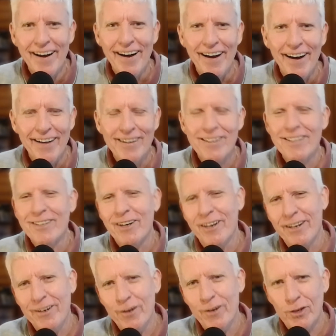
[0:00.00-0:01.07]
I
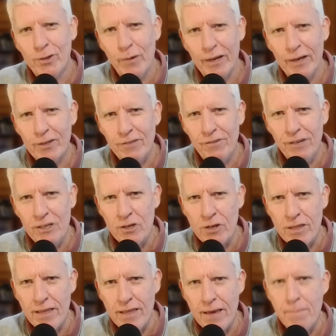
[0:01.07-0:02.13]
decided not to actually
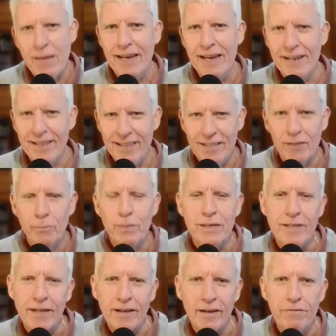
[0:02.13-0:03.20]
feature them in this
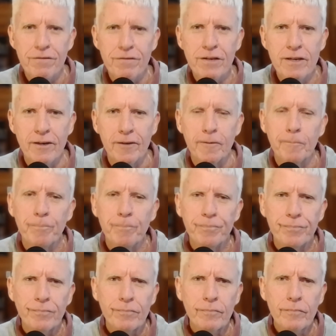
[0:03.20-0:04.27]
particular video.
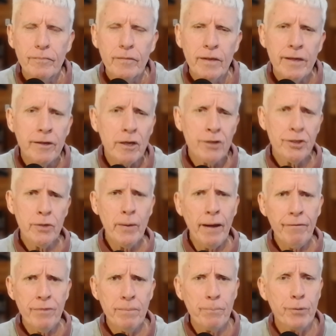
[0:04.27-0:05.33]
And I do
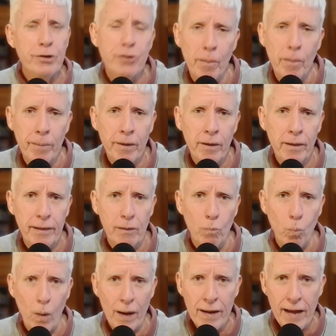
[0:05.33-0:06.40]
have them predominantly
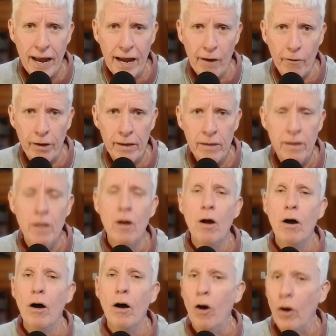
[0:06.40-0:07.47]
in one area
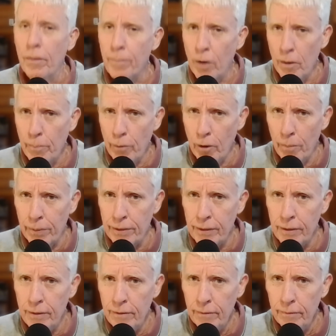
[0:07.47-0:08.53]
on my
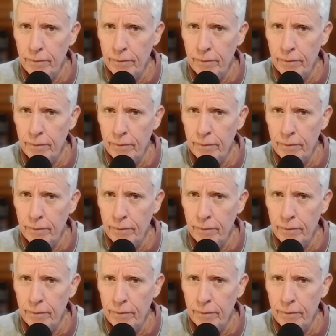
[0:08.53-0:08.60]
property,